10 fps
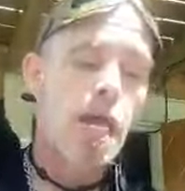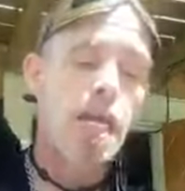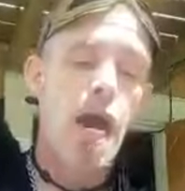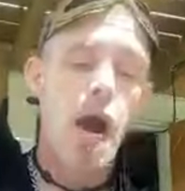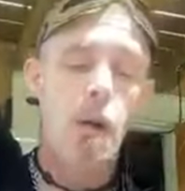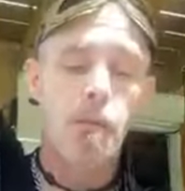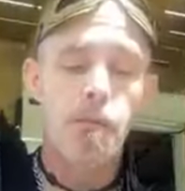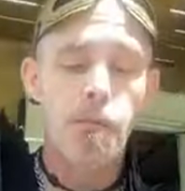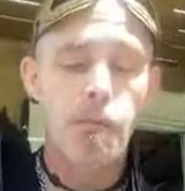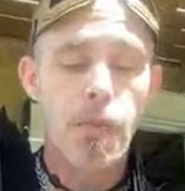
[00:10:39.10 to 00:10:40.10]
Now,
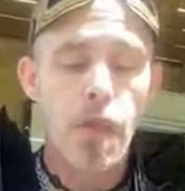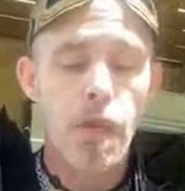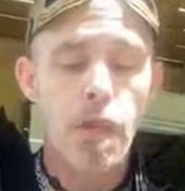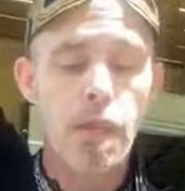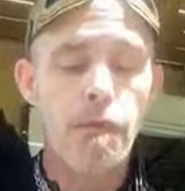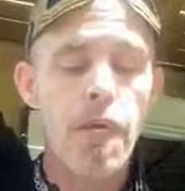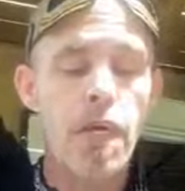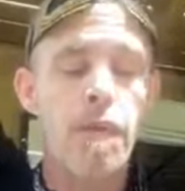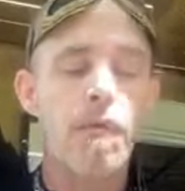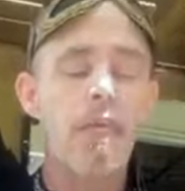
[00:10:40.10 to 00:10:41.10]
the
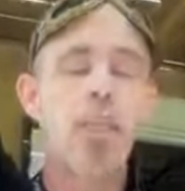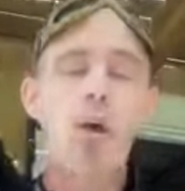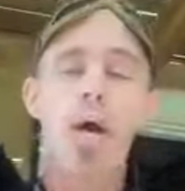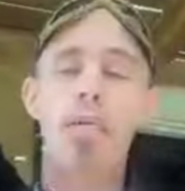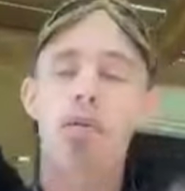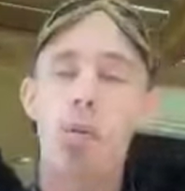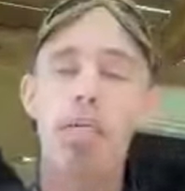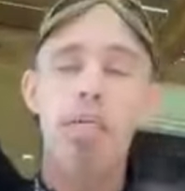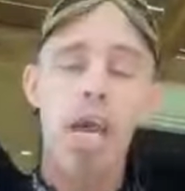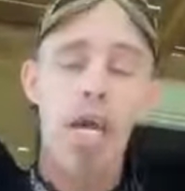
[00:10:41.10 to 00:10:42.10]
Villa Convento had
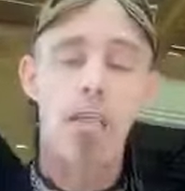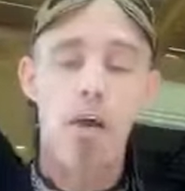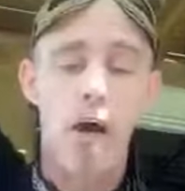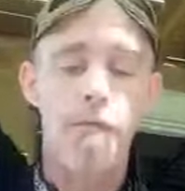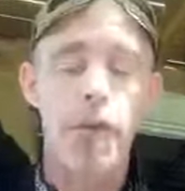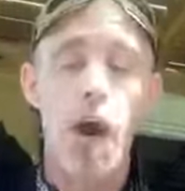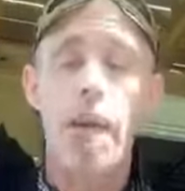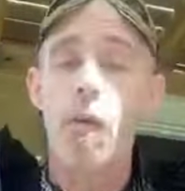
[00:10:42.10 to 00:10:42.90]
switched hands off and on.